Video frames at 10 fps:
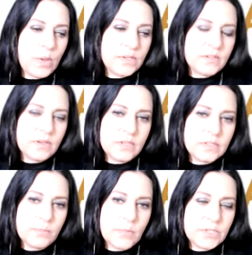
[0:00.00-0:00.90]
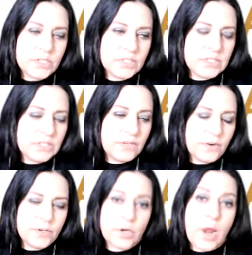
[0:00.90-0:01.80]
it's a
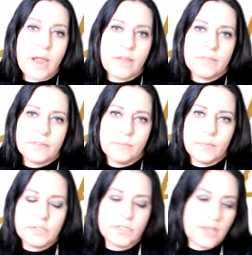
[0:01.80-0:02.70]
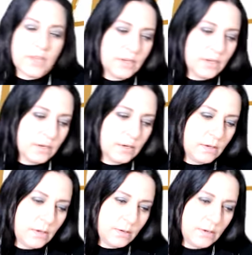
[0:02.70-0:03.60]
different drive. It's much, I think,
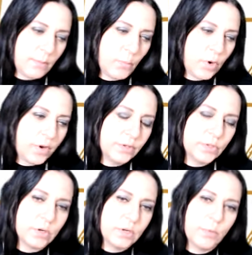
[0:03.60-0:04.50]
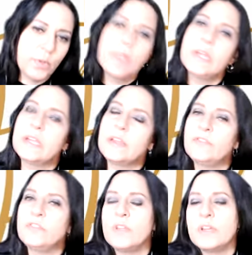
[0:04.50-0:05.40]
more enjoyable.
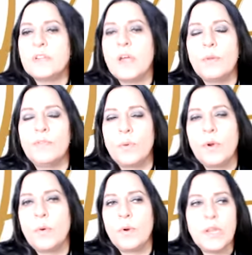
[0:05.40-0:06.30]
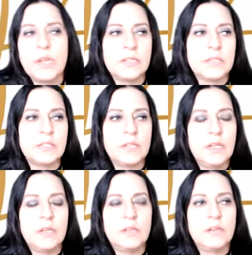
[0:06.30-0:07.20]
Gives you that time if you are working in the
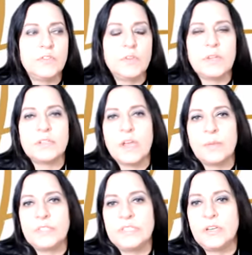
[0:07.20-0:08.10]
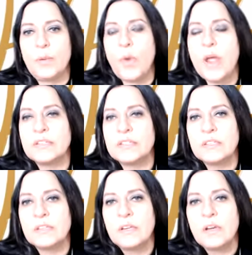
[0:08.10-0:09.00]
city. It gives you that time to decompress
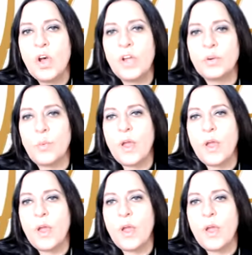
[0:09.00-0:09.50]
on your way